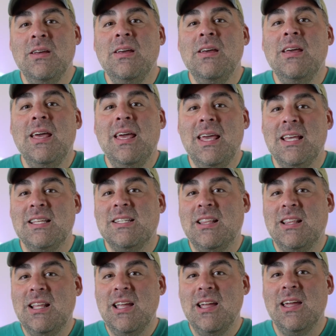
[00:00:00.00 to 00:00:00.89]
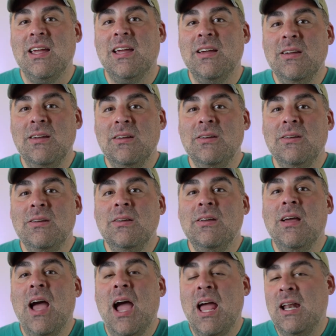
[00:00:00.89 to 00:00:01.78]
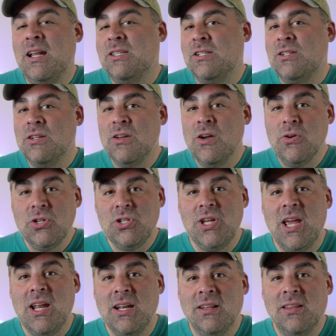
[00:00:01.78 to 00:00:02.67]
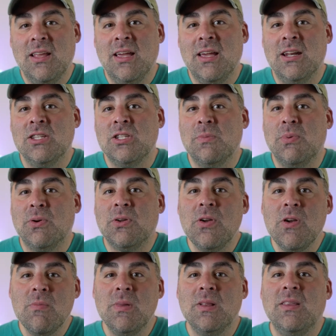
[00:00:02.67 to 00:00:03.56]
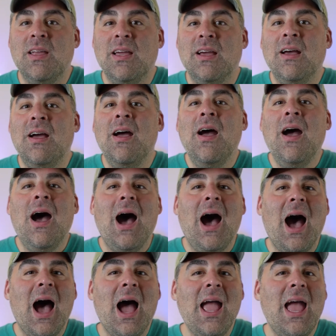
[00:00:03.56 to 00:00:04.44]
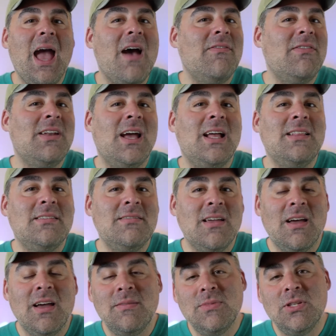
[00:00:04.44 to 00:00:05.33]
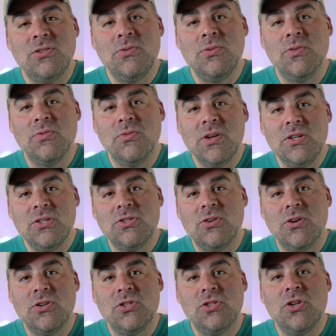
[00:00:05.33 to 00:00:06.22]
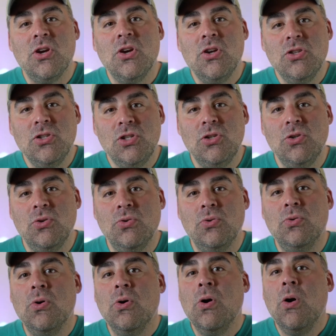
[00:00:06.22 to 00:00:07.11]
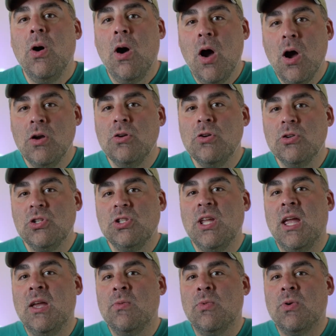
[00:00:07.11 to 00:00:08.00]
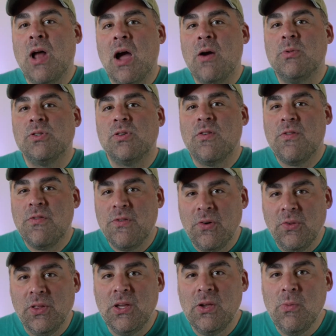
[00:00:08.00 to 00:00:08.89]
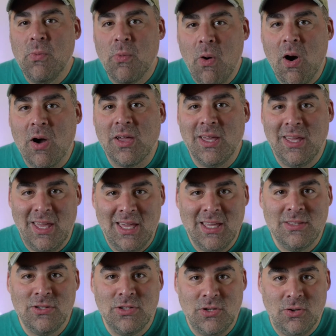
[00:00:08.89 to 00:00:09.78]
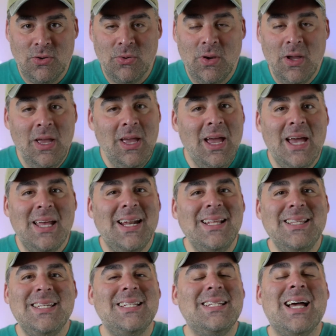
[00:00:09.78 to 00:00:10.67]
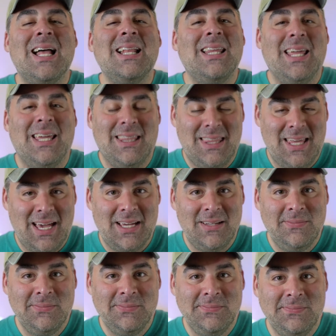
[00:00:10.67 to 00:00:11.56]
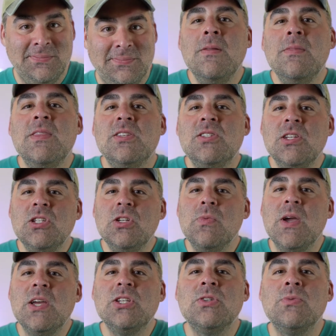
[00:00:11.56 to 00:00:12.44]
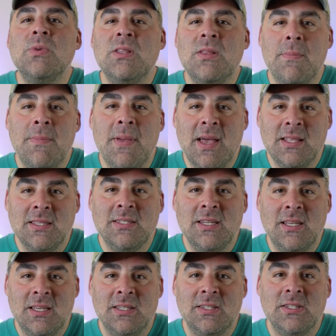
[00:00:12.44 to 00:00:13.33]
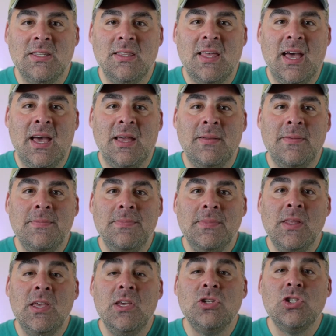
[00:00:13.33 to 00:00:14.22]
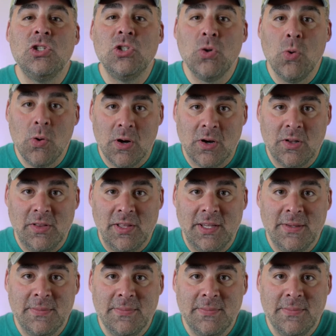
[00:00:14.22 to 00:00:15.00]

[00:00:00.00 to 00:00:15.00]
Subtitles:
is a thing, and it's a negotiating thing, and it's a procurement thing, I haven't had the time to do the research to understand what I was fully walking into, and I did not like that. The situation with the beds is that historically,